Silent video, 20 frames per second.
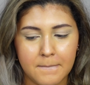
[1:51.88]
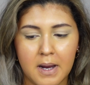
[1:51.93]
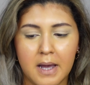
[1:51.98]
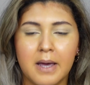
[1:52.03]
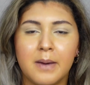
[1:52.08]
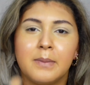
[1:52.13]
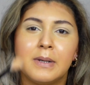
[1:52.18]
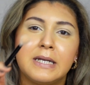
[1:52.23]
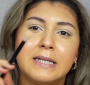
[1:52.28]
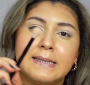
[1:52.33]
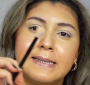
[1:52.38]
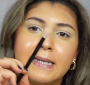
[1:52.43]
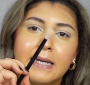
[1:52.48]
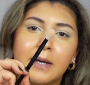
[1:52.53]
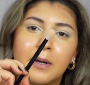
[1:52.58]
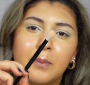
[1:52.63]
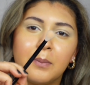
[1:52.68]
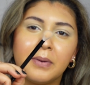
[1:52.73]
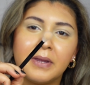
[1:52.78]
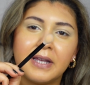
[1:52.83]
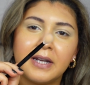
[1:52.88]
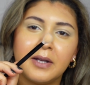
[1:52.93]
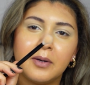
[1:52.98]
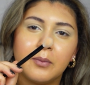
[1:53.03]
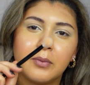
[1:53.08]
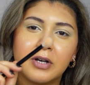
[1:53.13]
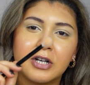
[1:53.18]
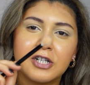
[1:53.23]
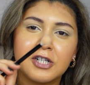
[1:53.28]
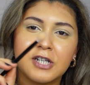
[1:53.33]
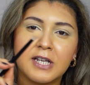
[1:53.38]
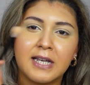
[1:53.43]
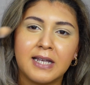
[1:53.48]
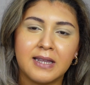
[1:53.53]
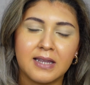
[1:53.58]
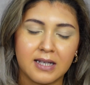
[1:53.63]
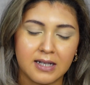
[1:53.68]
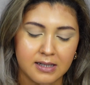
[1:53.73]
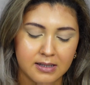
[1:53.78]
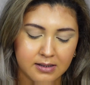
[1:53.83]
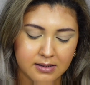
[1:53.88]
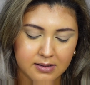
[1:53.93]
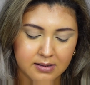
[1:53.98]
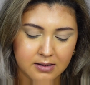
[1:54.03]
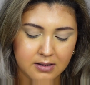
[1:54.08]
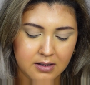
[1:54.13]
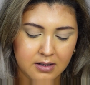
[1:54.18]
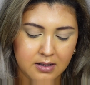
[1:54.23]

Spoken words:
I'm going to take a blending brush like this,